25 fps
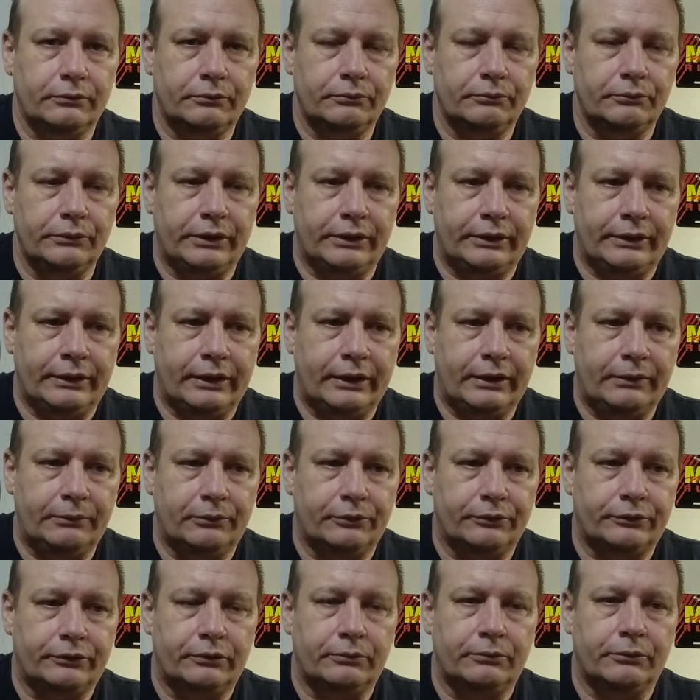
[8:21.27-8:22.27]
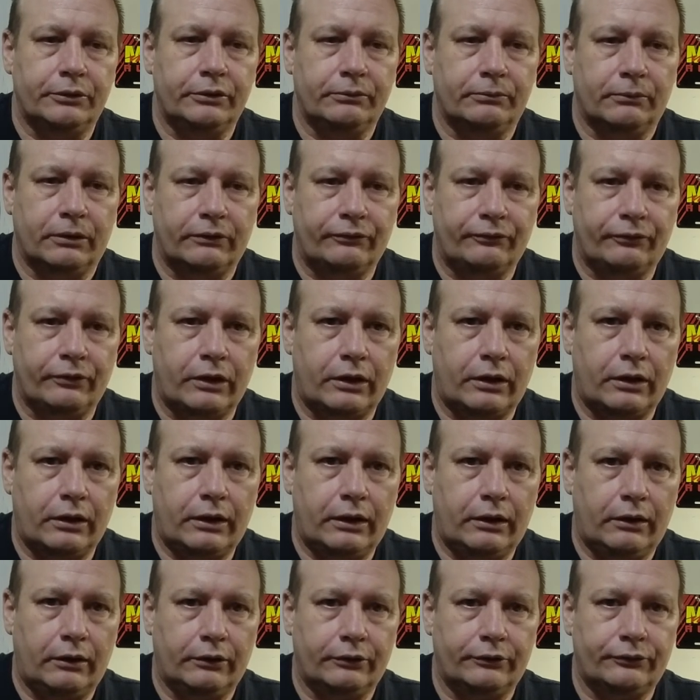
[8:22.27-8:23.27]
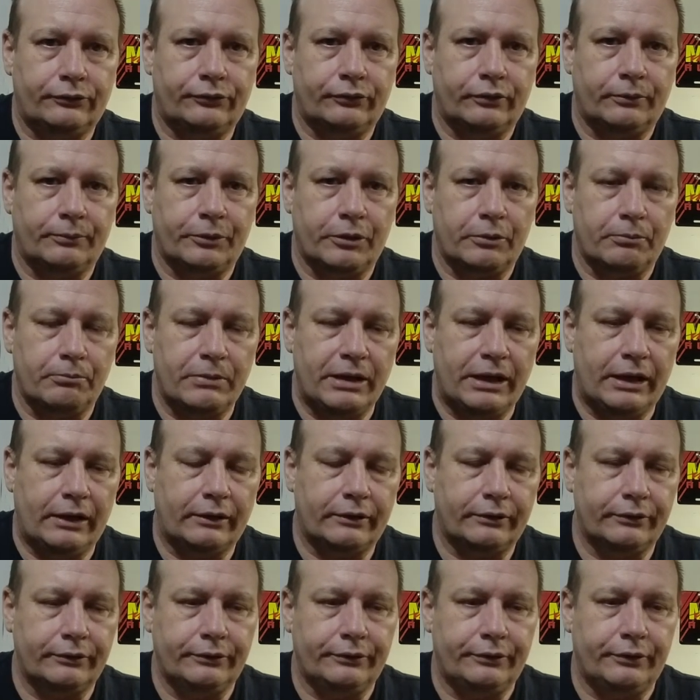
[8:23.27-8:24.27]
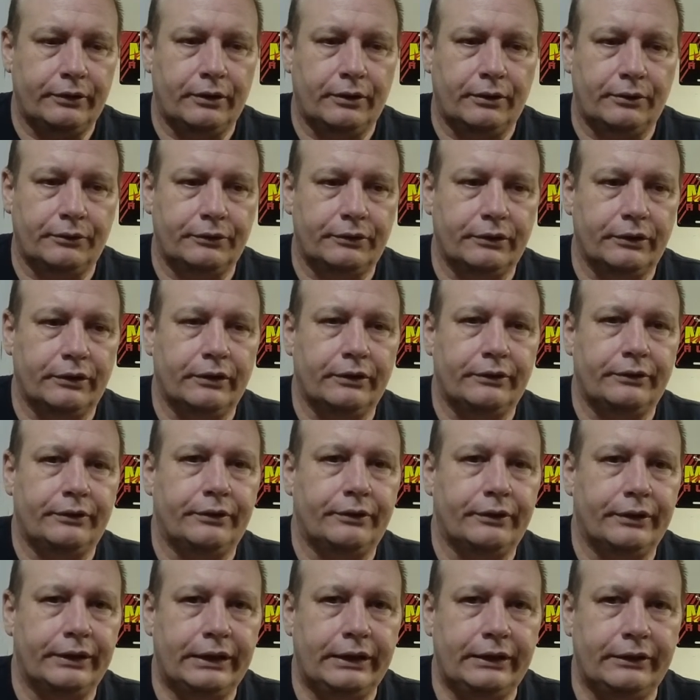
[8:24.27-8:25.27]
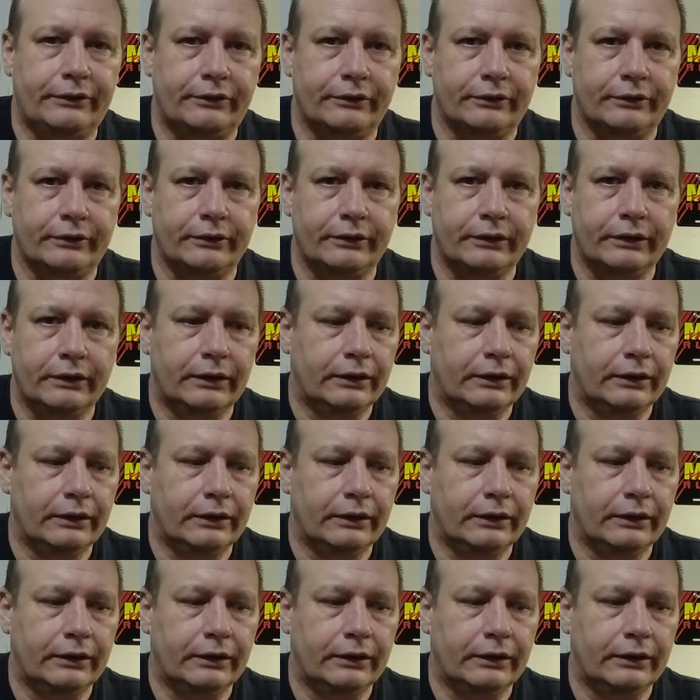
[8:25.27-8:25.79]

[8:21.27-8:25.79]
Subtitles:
being able to move my Firehouse from the back of the drone to underneath it,